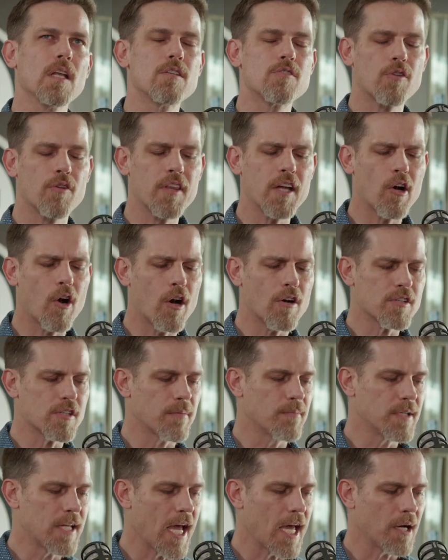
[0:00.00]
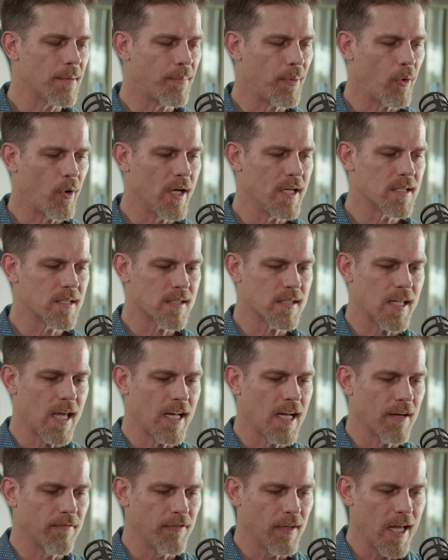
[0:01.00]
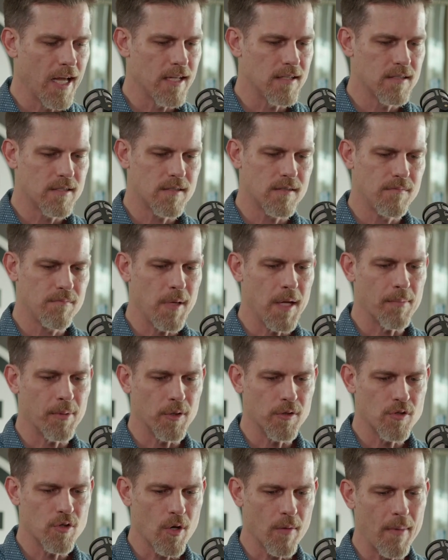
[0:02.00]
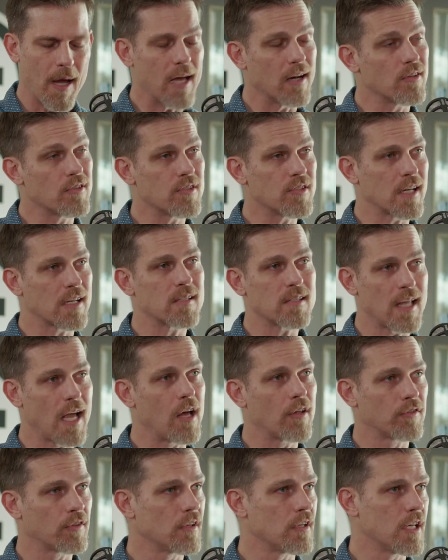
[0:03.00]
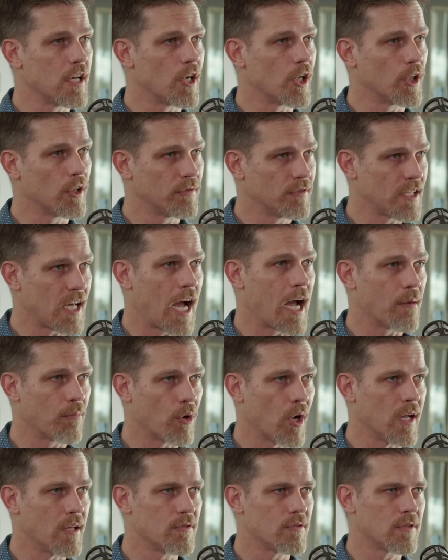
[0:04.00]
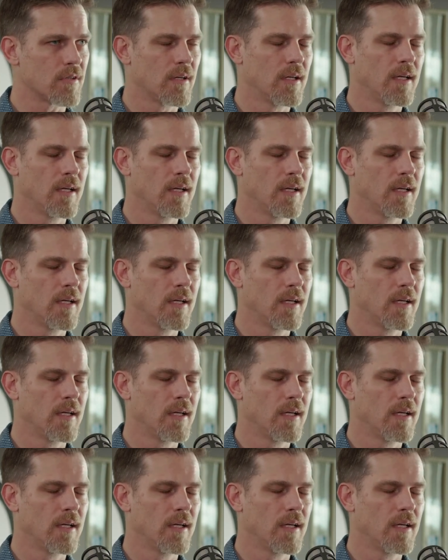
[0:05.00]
So there are some data points that have led people to about a 6,000 year time range.